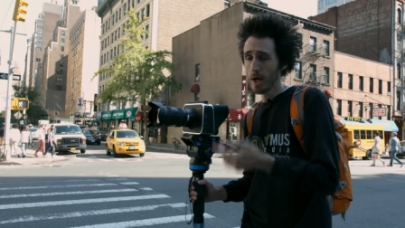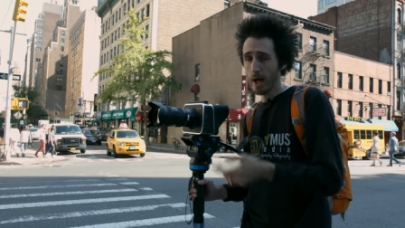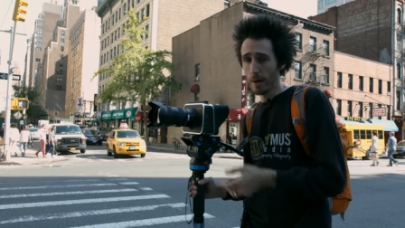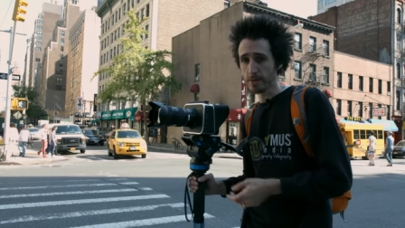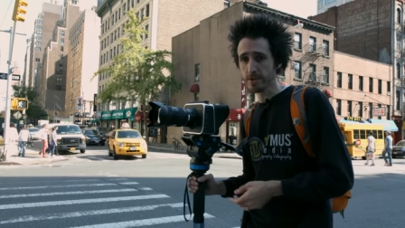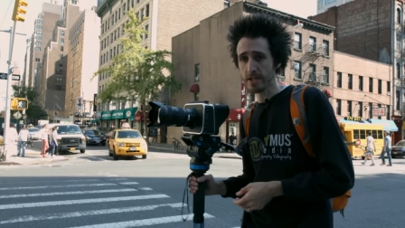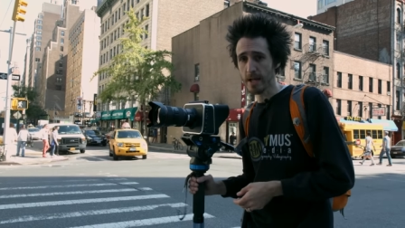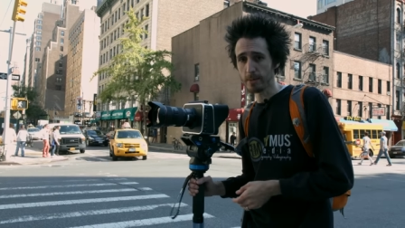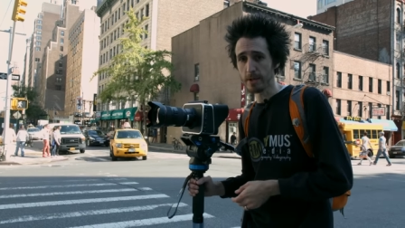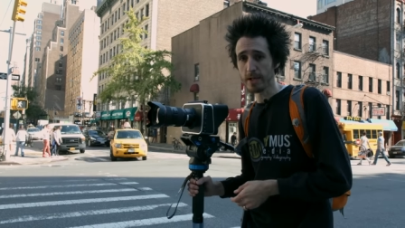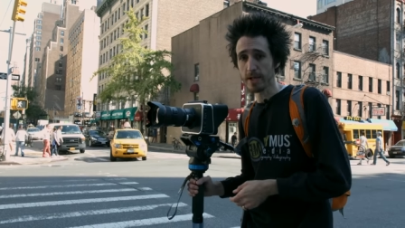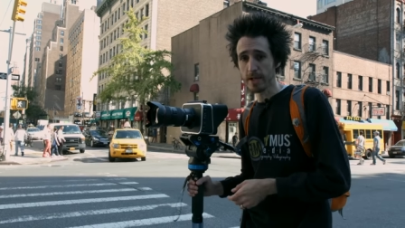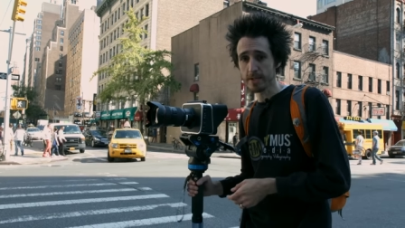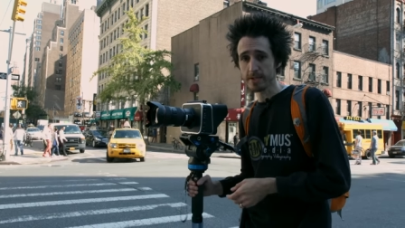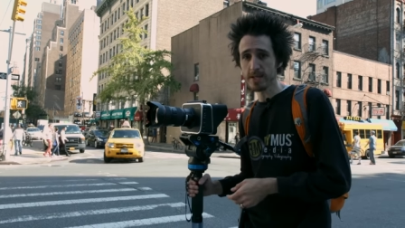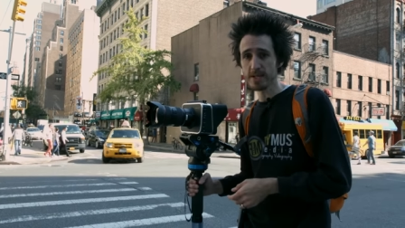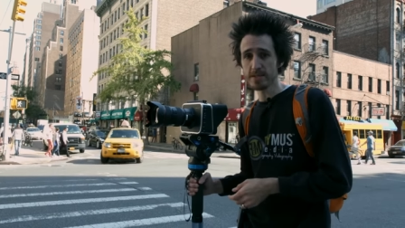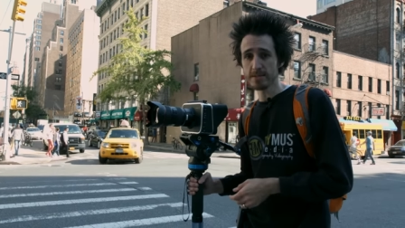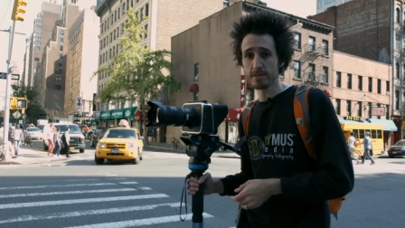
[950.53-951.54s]
I was able to get a
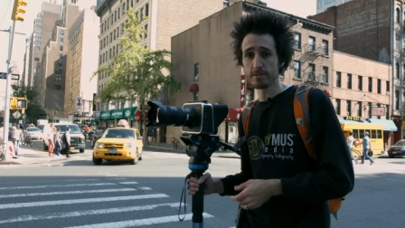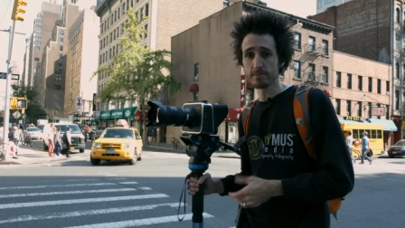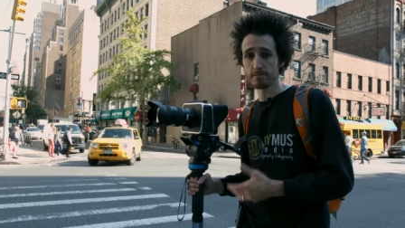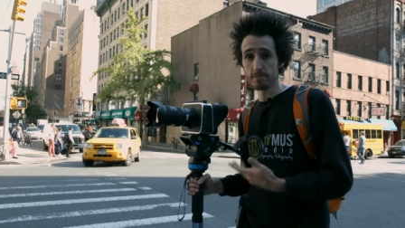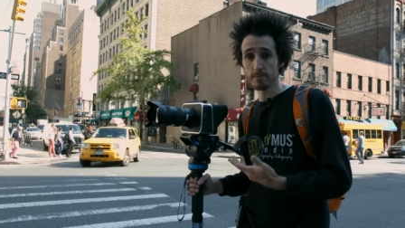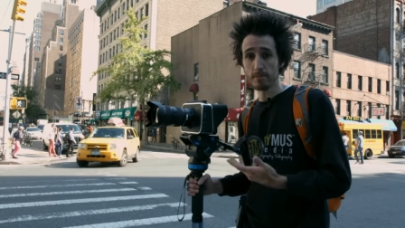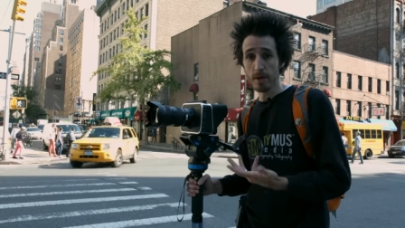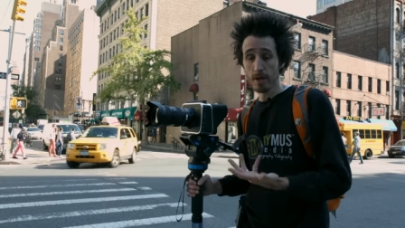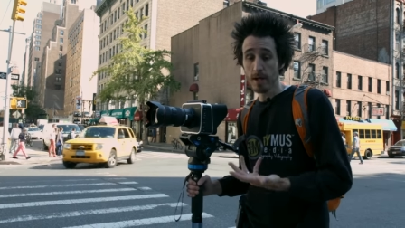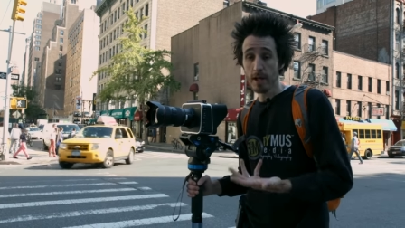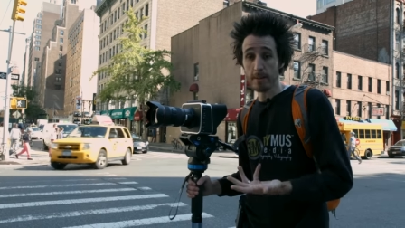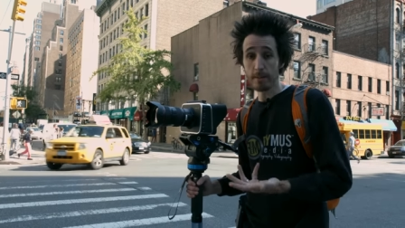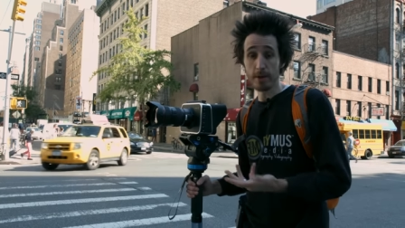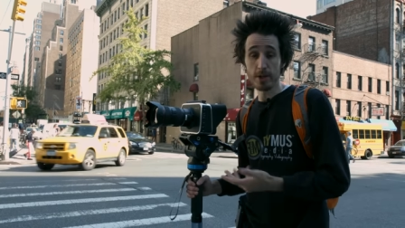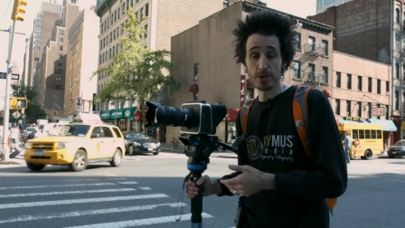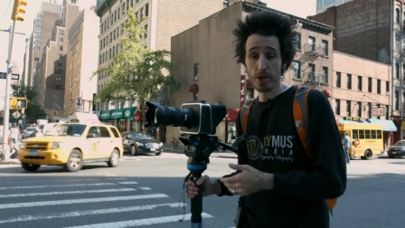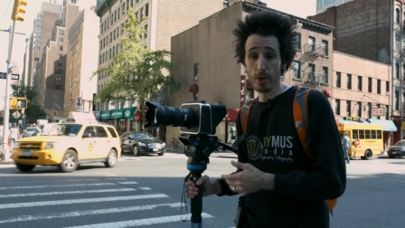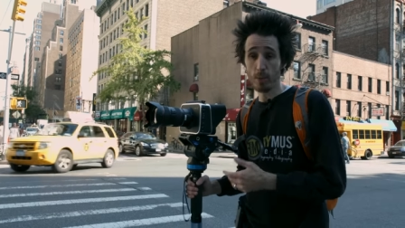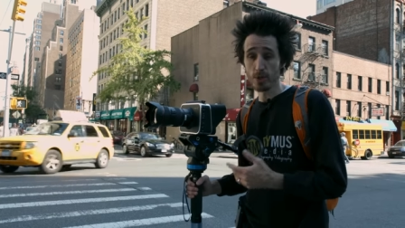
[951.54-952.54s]
decent
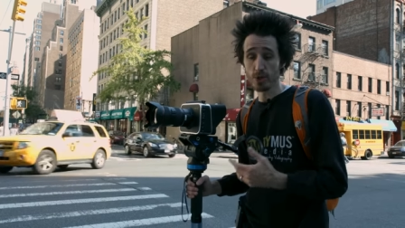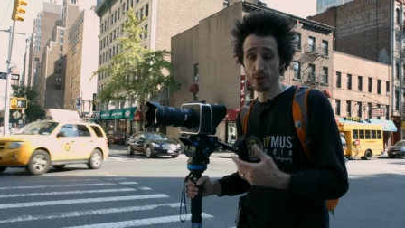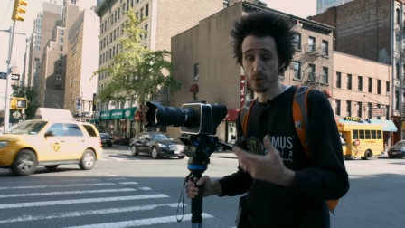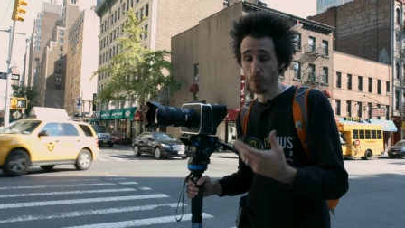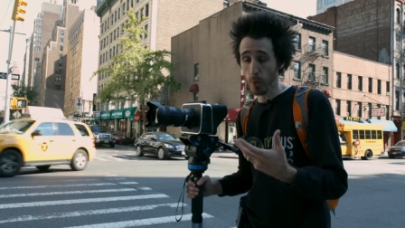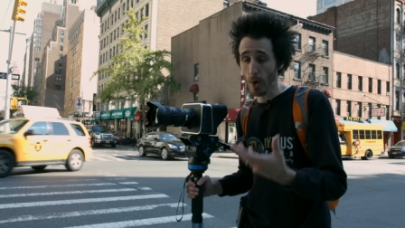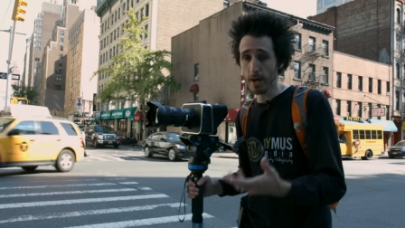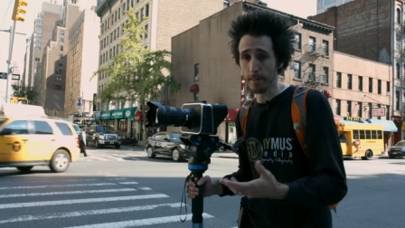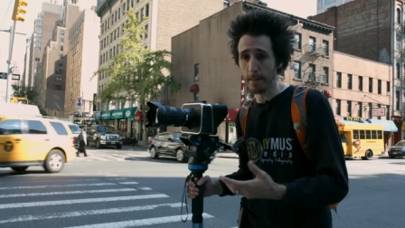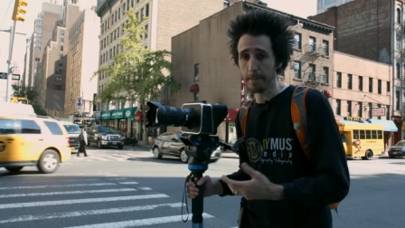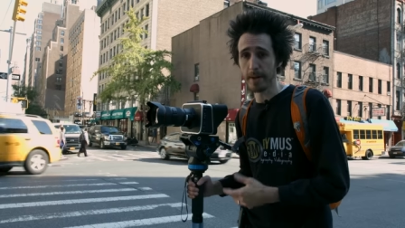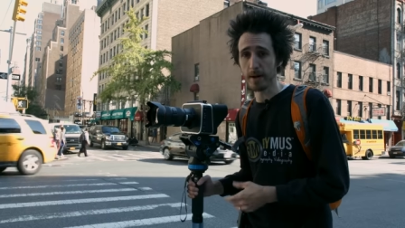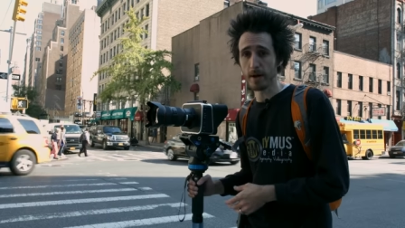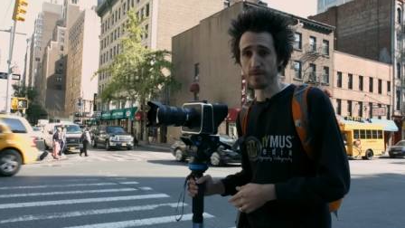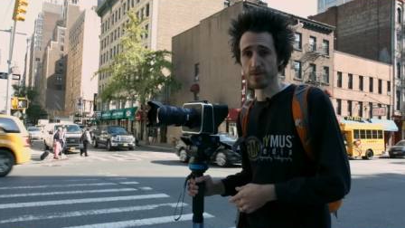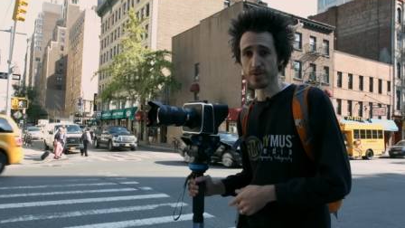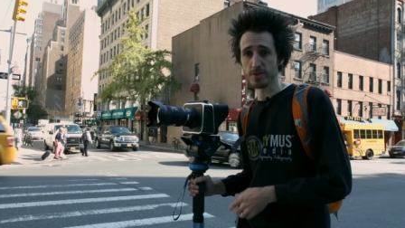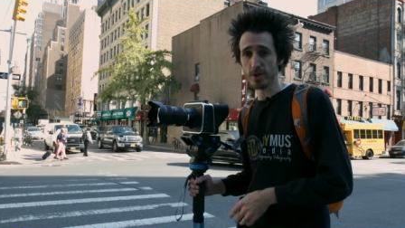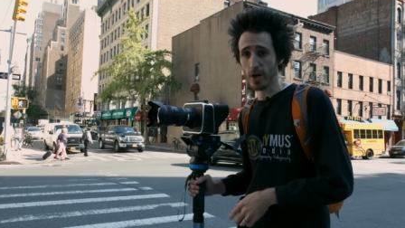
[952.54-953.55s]
image, which was quite a bit better
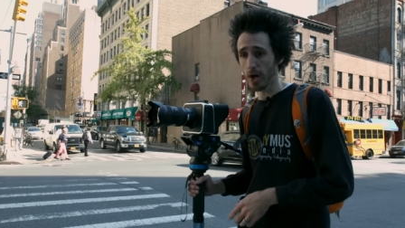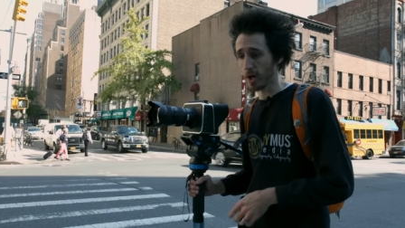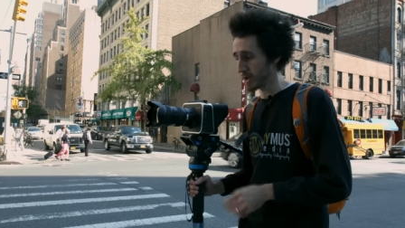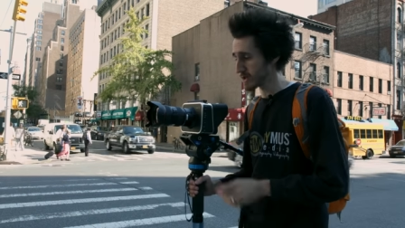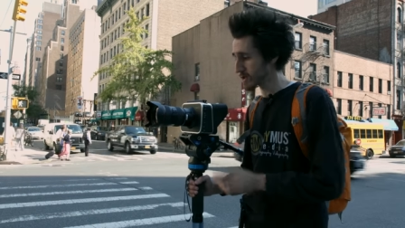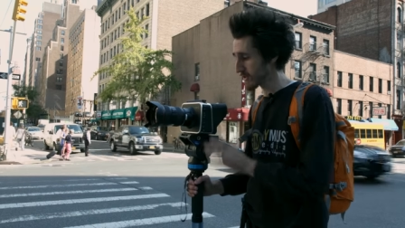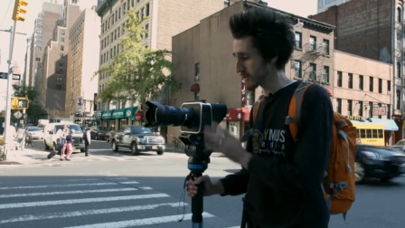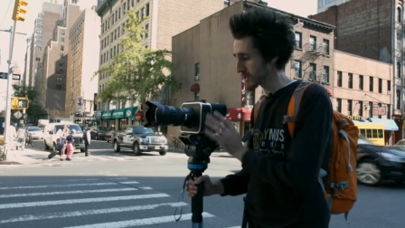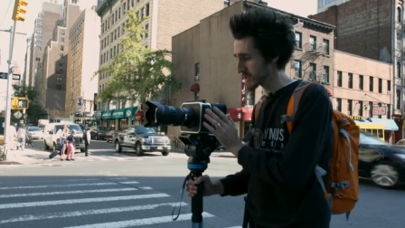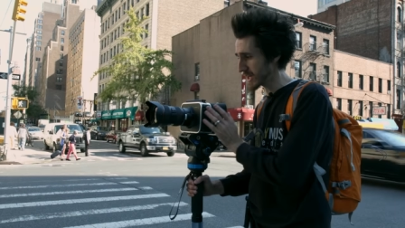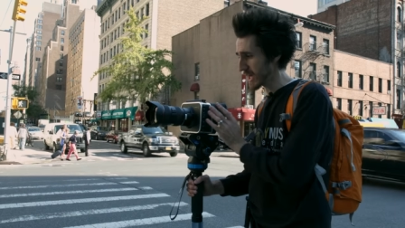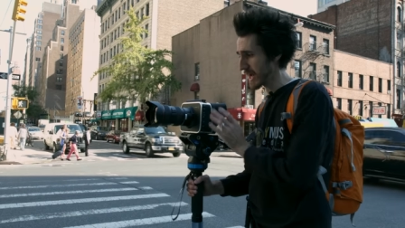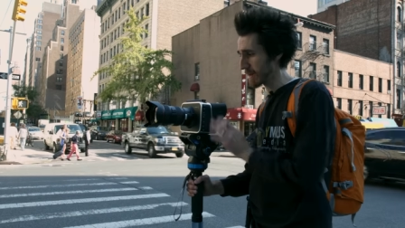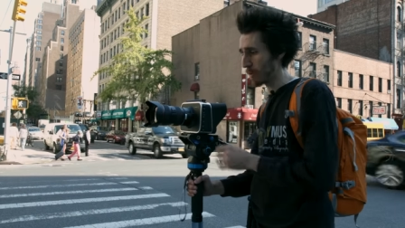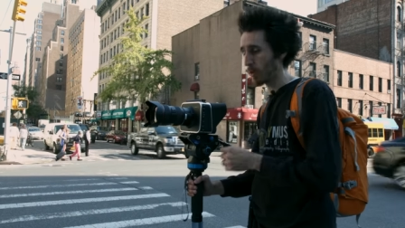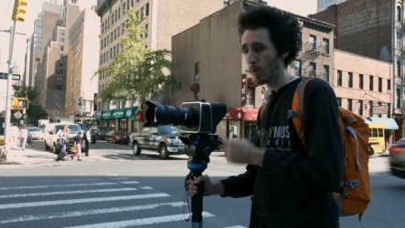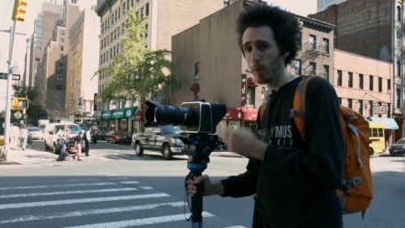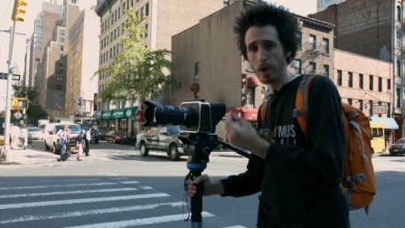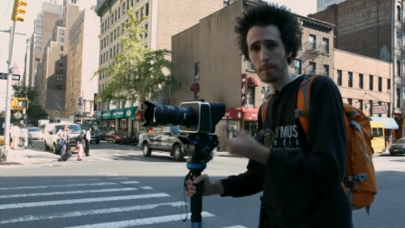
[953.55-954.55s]
than the Scarlet. So this
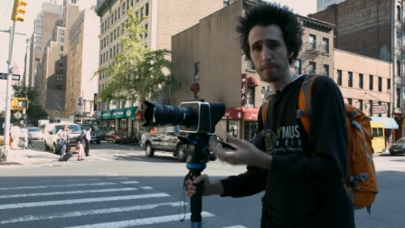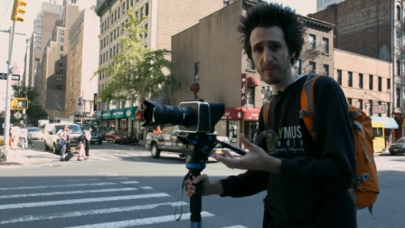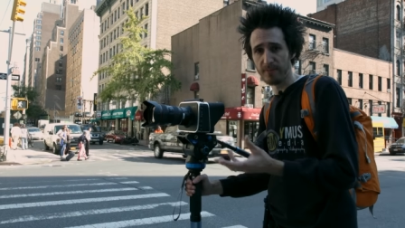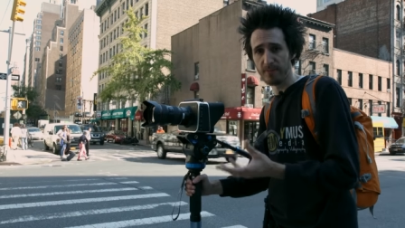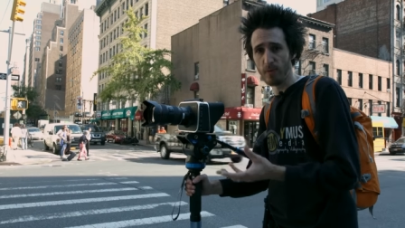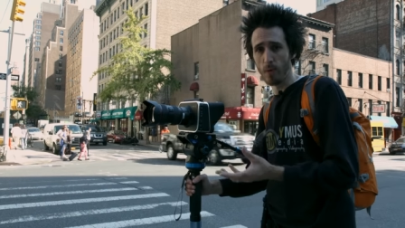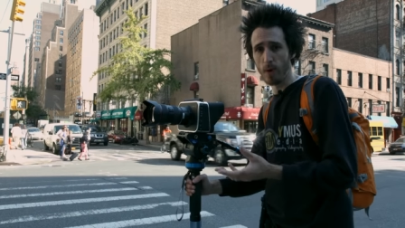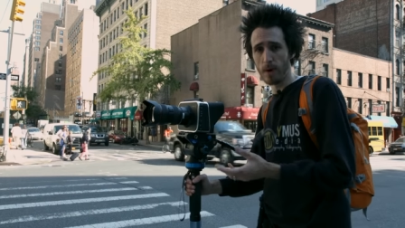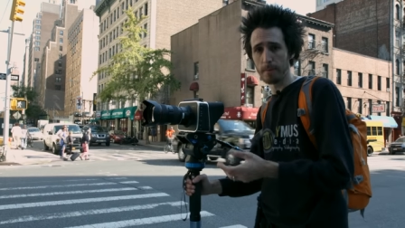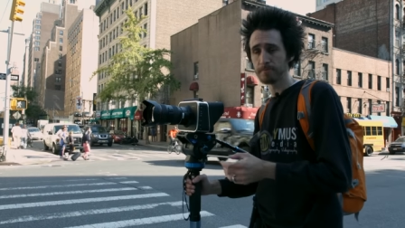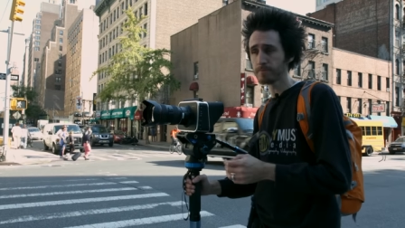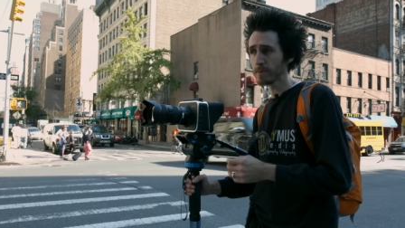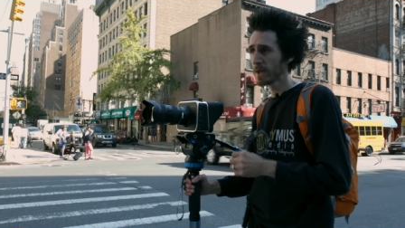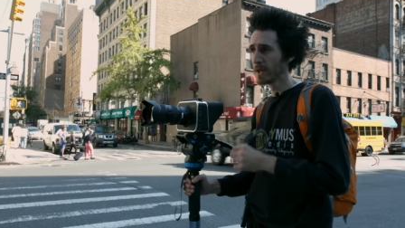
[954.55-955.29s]
camera will perform